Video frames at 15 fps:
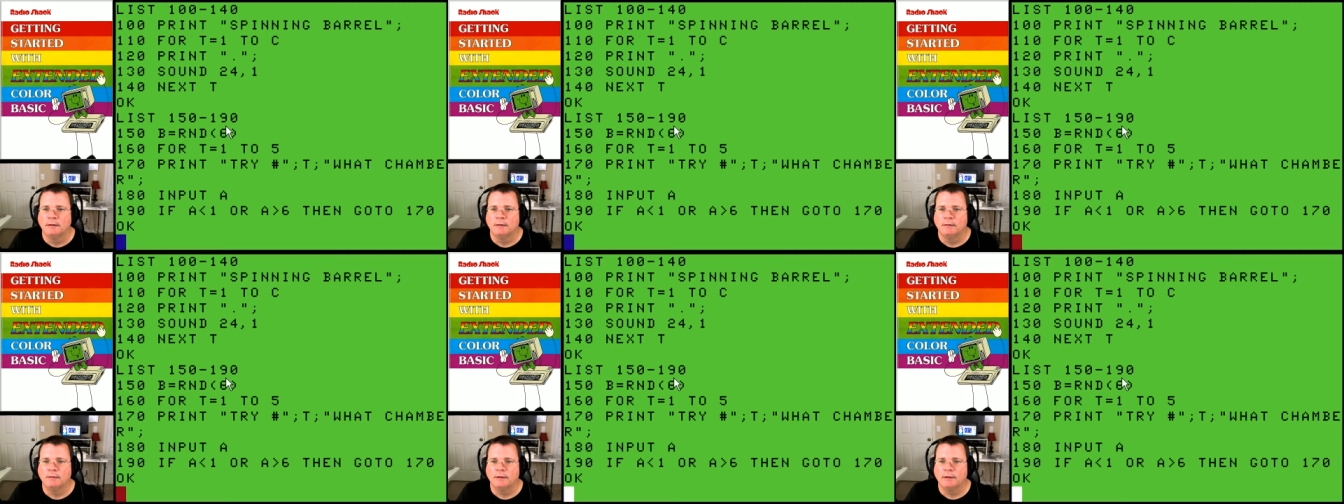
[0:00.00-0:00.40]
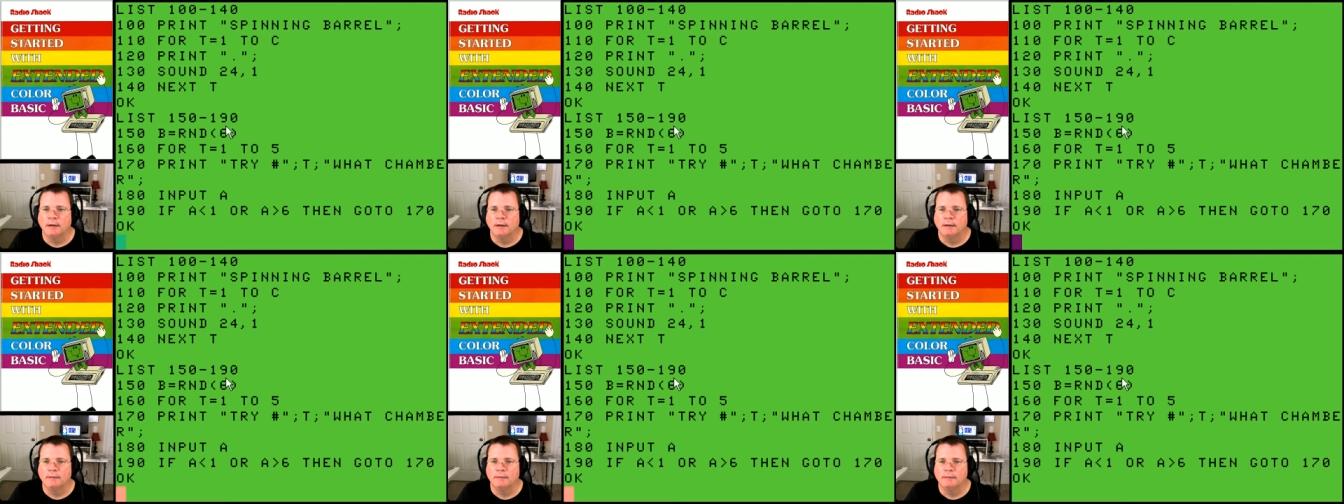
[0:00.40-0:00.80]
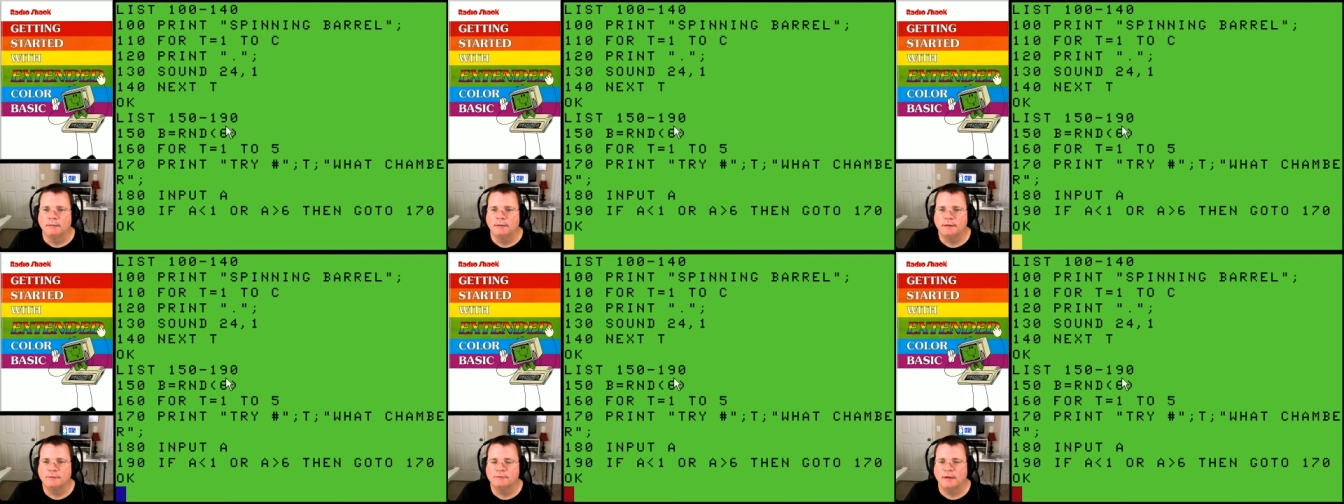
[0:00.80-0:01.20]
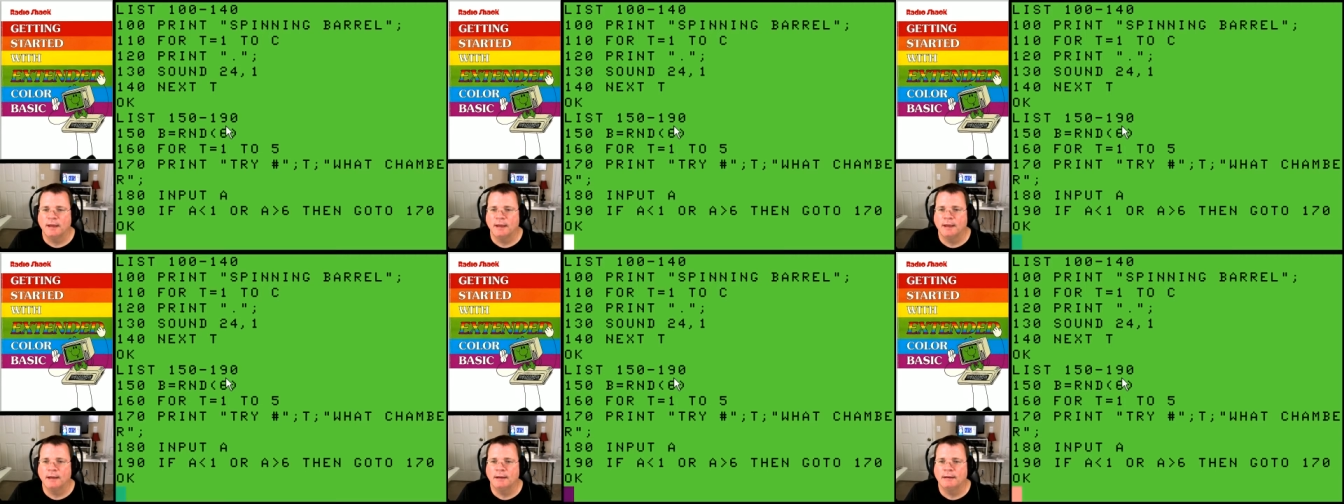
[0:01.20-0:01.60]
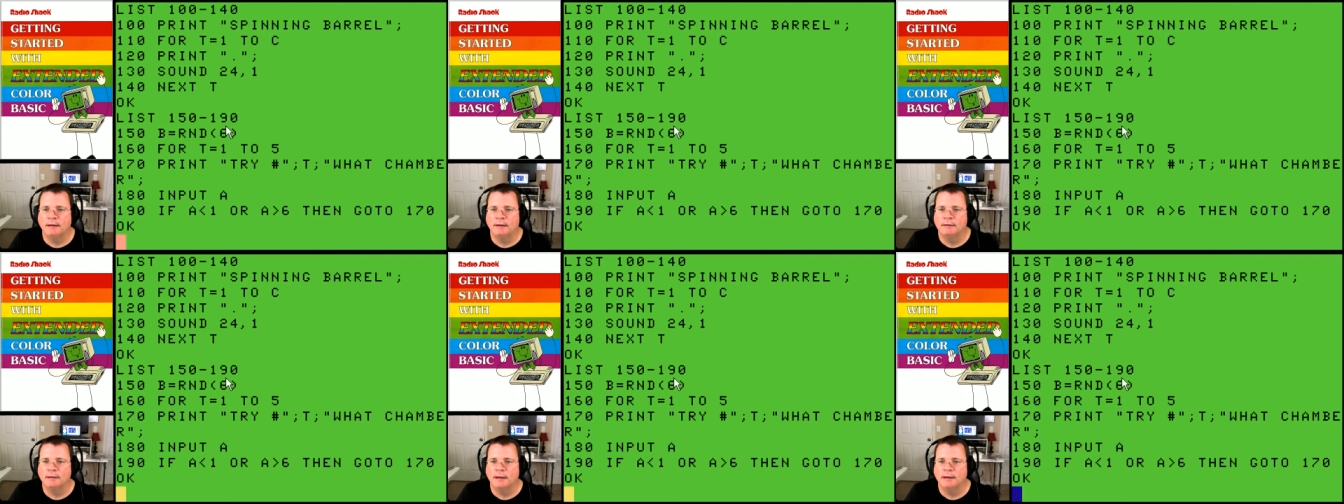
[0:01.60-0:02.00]
Okay, let's add
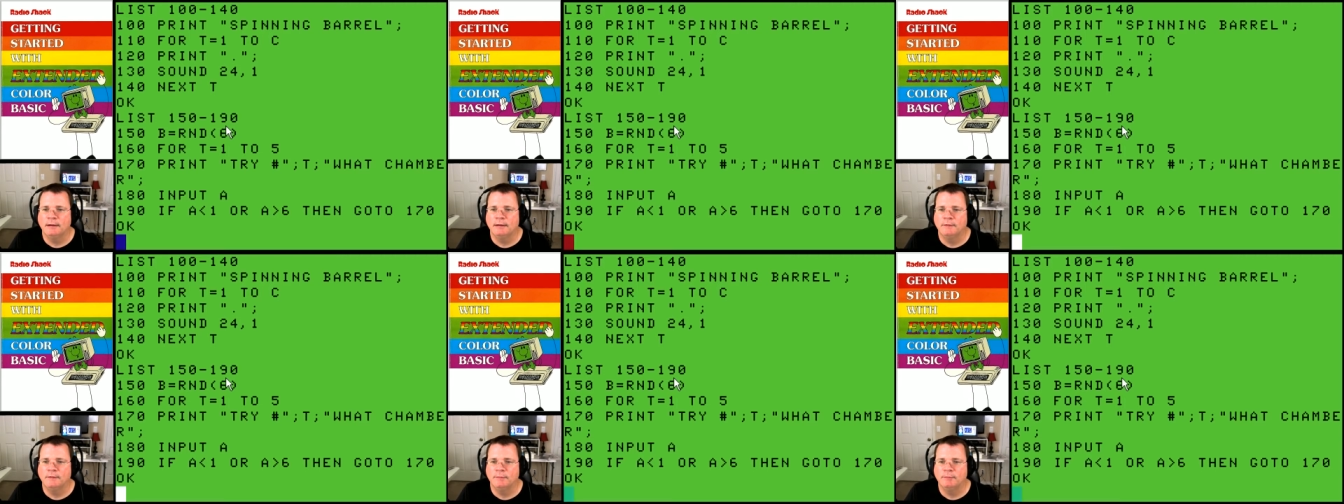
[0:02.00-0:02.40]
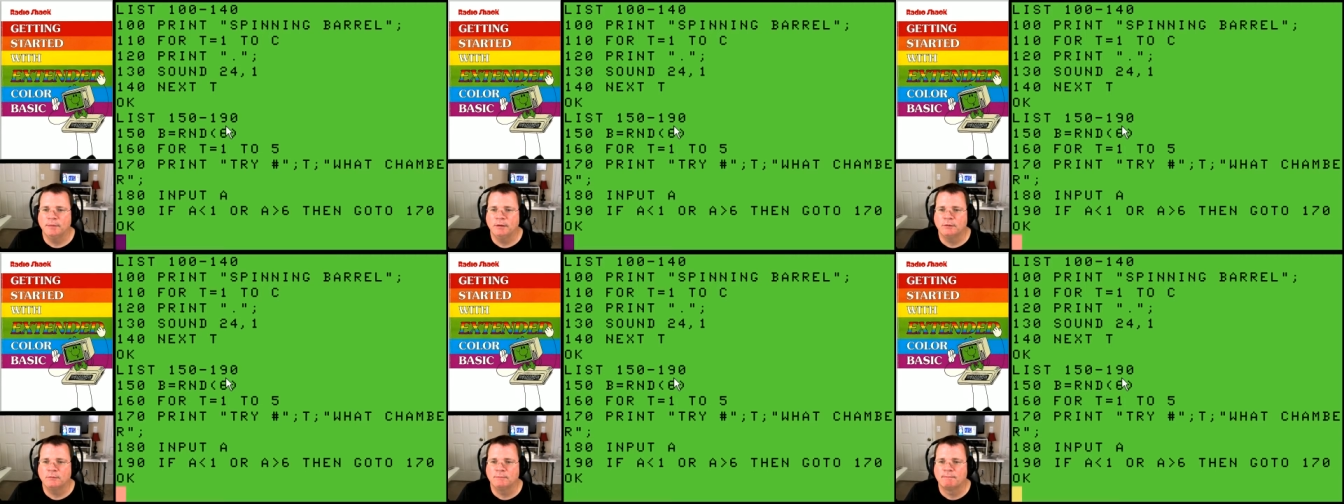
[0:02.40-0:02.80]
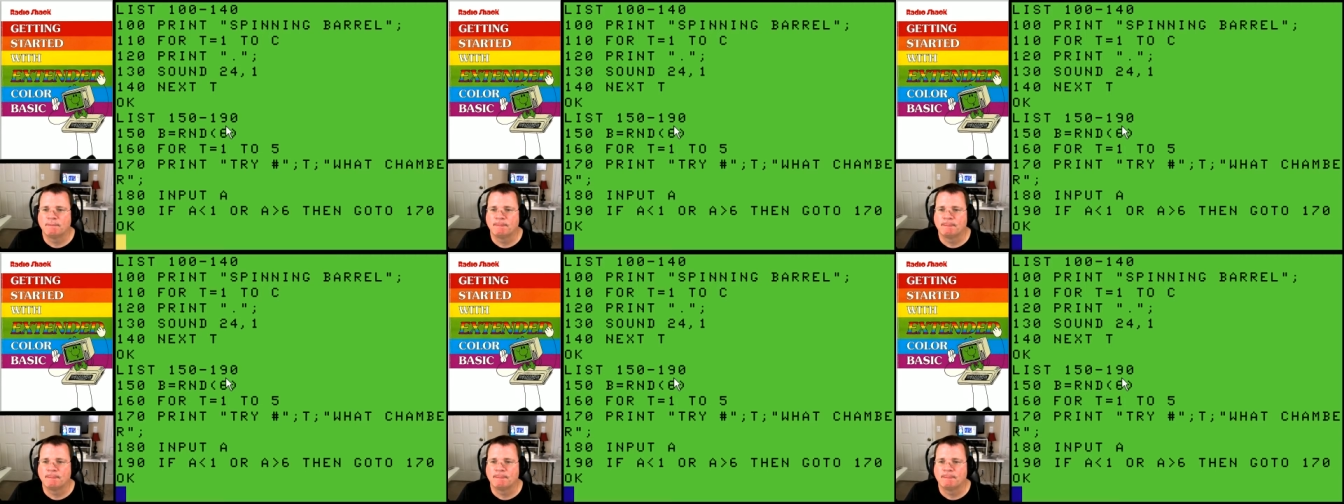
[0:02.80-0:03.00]
a line in the middle.